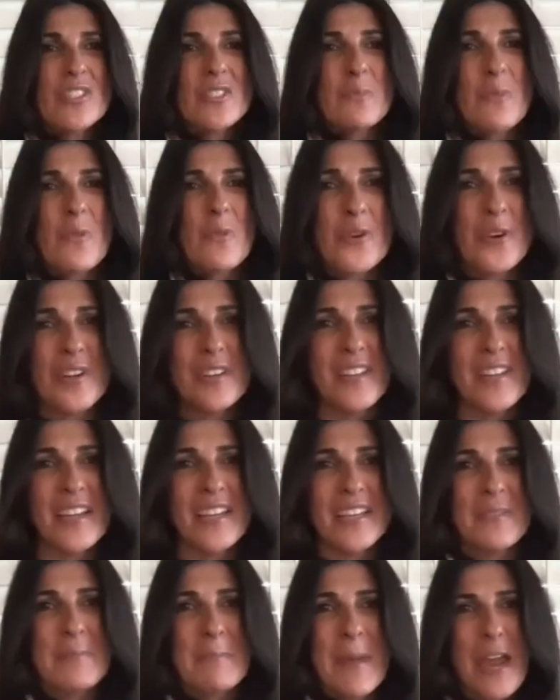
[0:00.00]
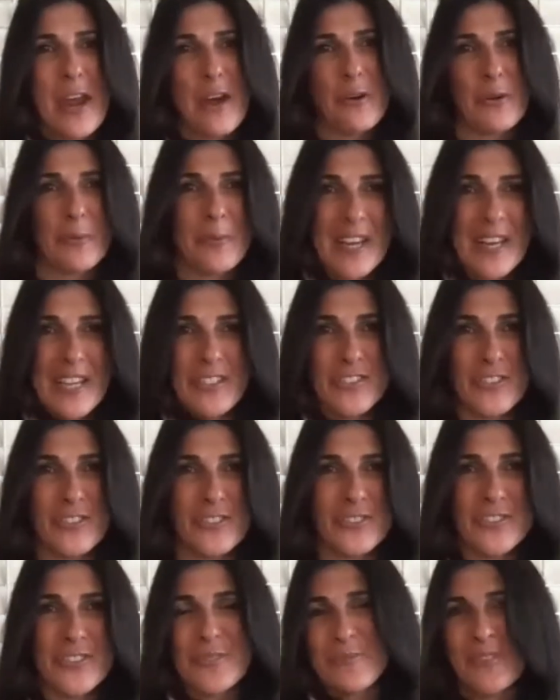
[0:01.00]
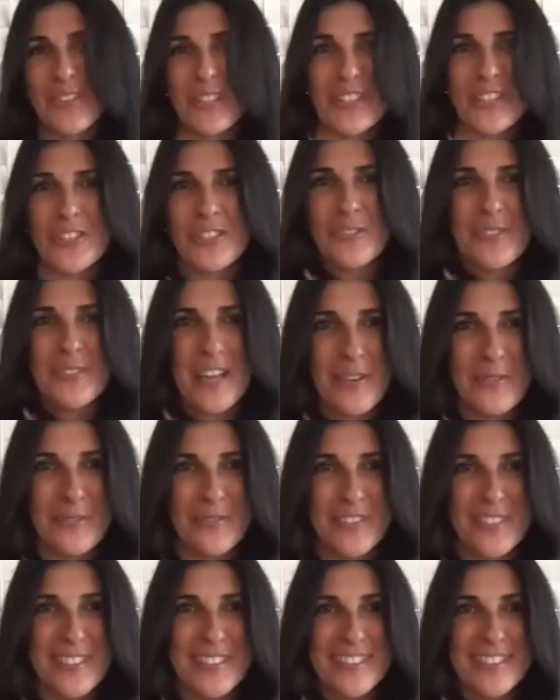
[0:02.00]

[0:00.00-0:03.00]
more like Power Rangers and really cute outfits.